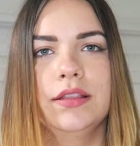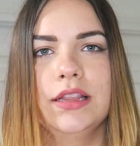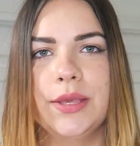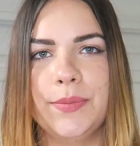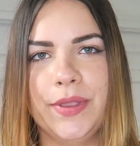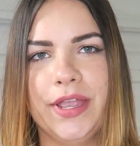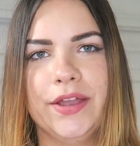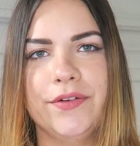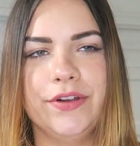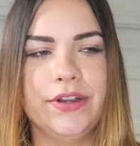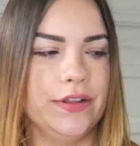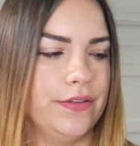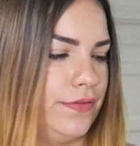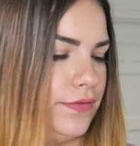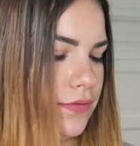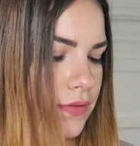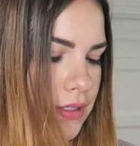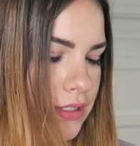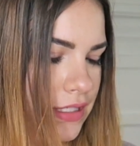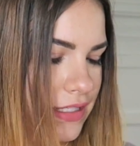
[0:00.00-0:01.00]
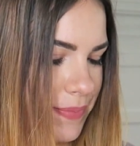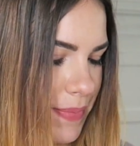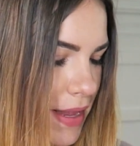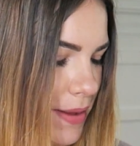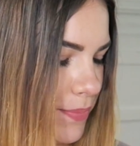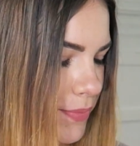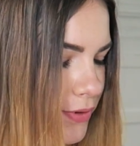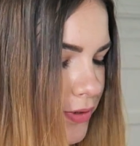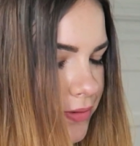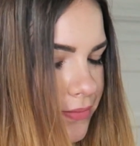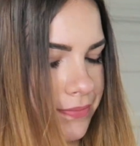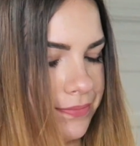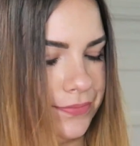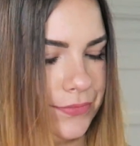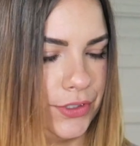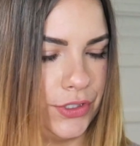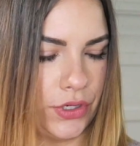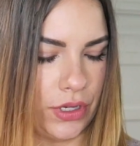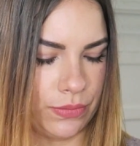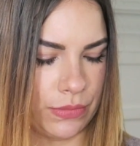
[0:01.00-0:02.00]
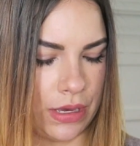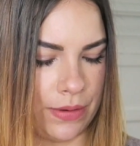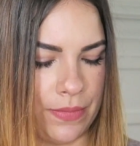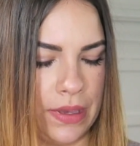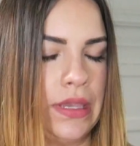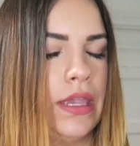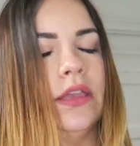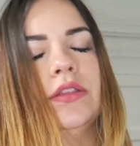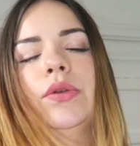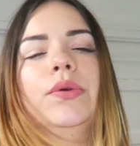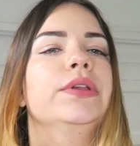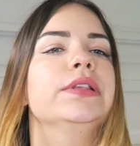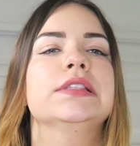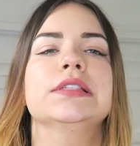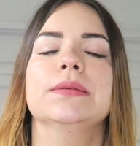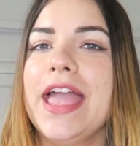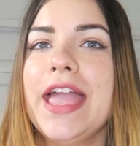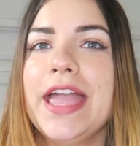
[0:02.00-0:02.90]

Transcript: Let me get rid of this paper so I'm not making noise.